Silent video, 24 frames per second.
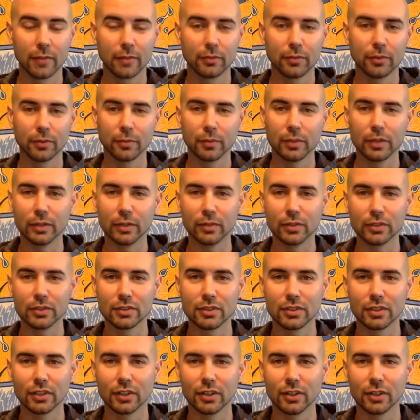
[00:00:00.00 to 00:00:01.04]
for me was
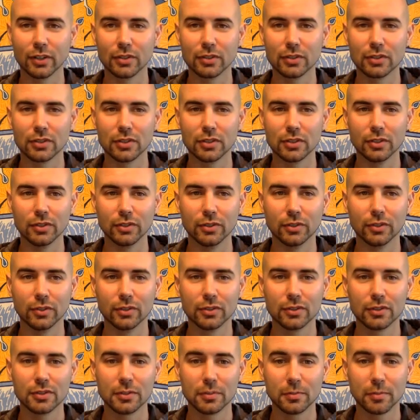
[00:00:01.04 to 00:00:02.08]
to go to
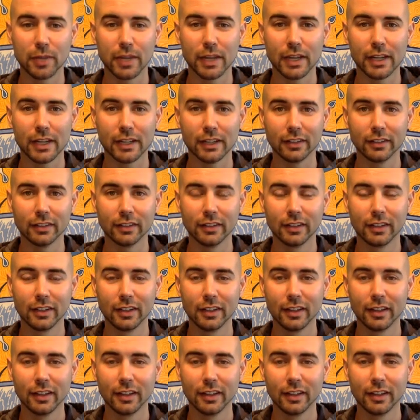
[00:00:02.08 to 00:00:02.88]
Spain